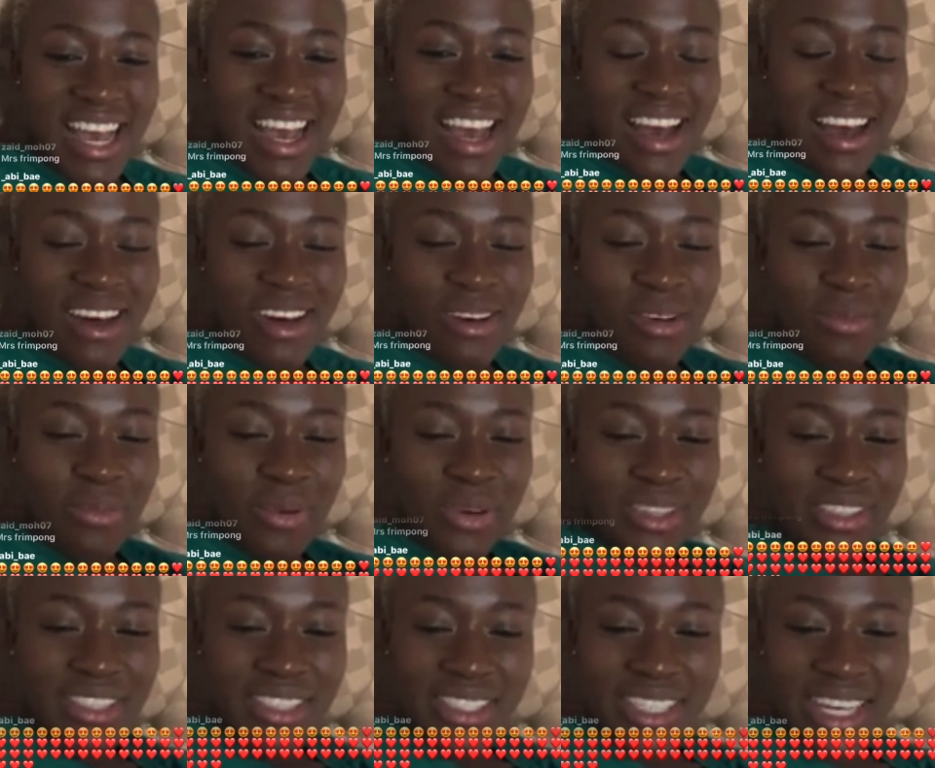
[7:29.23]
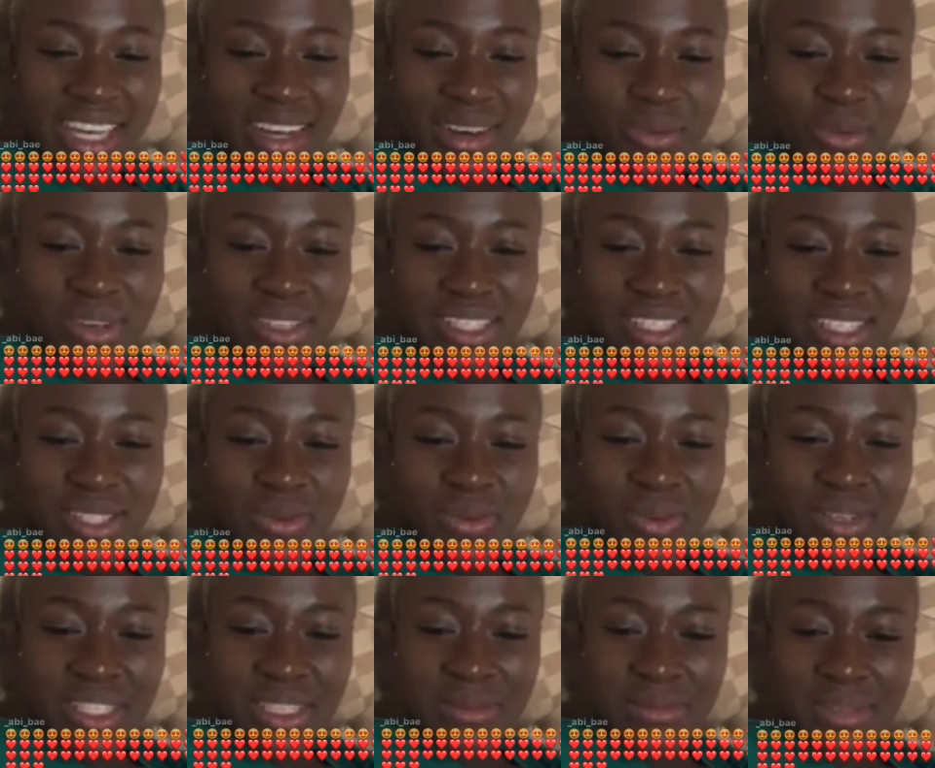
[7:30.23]
Oh, Portia, what is
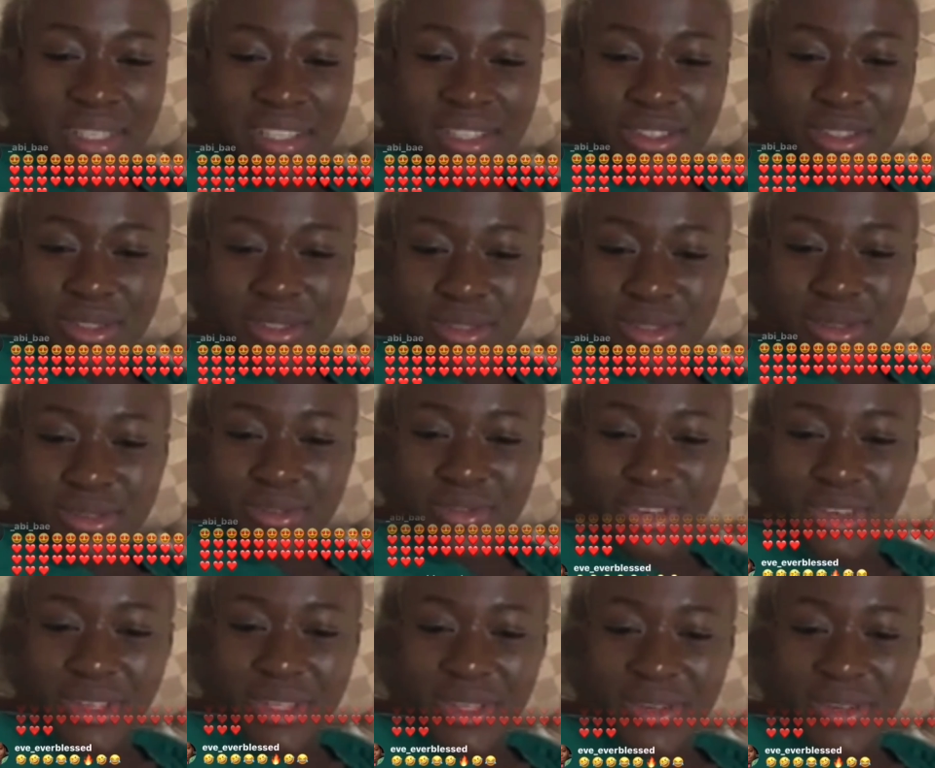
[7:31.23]
wants me to do for you